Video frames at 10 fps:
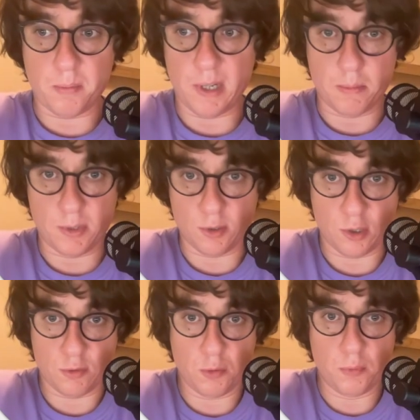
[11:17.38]
So we
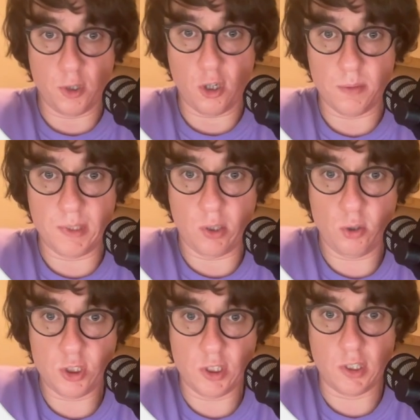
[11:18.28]
detected it.
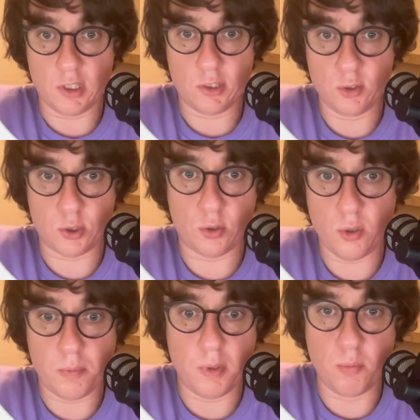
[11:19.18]
What are
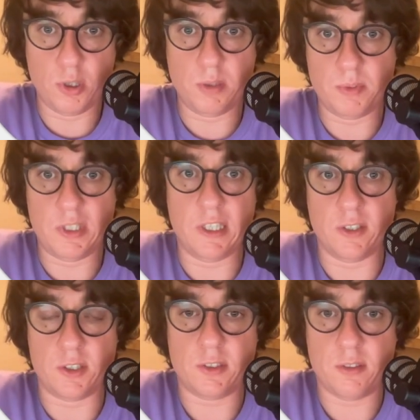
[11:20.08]
we going to do?
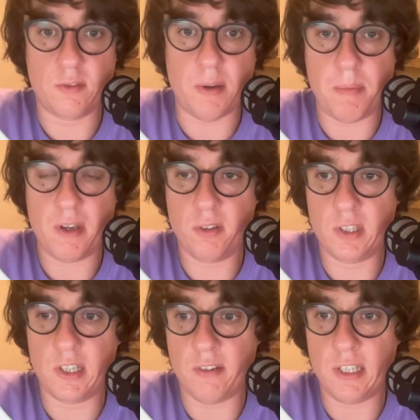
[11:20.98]

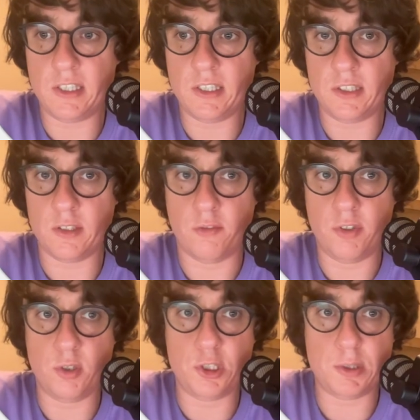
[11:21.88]
First,
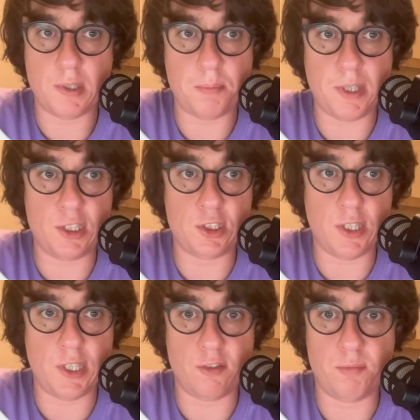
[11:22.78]
let's disable the
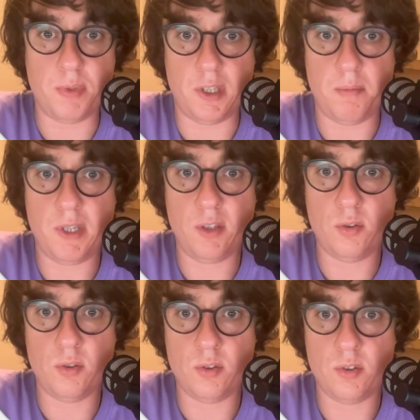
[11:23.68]
n variable with the
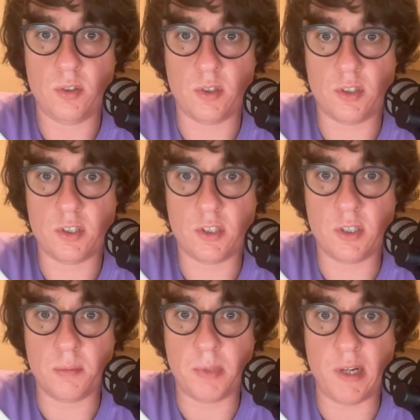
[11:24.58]
Brevo
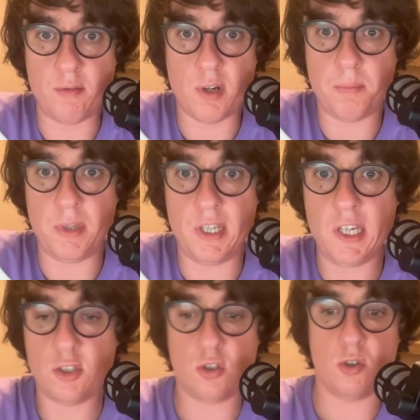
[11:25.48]
API key
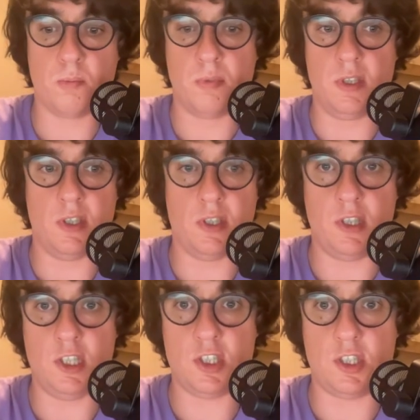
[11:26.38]
to avoid sending
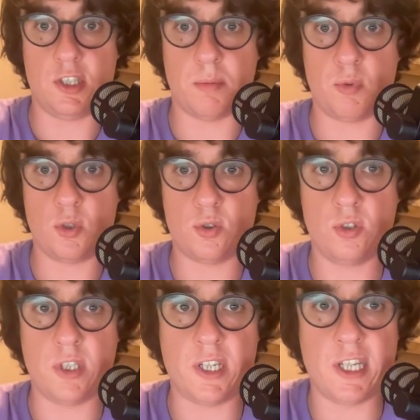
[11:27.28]
unnecessary
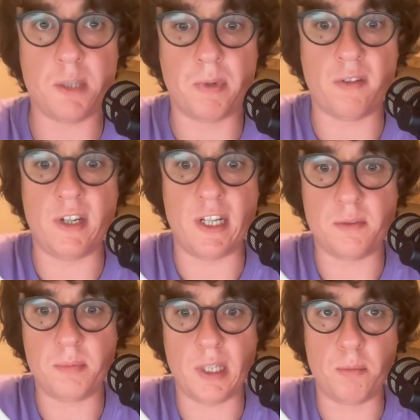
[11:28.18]
requests.
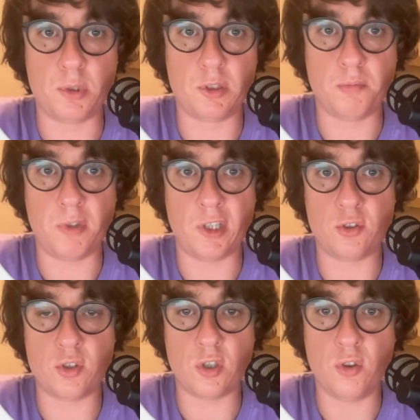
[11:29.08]
Because at
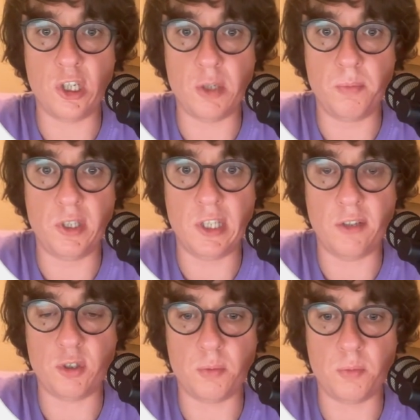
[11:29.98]
the end of the logs,
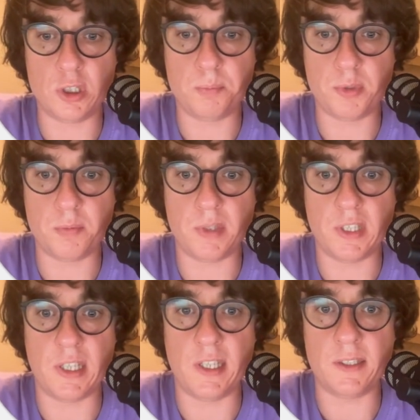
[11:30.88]
we can review
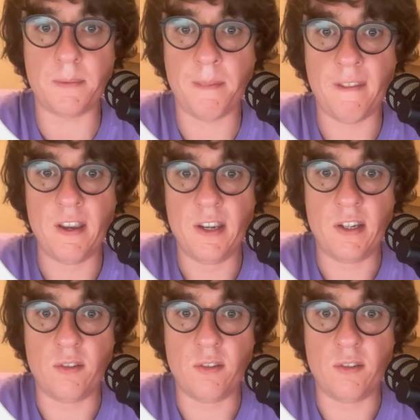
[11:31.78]
everything anyway.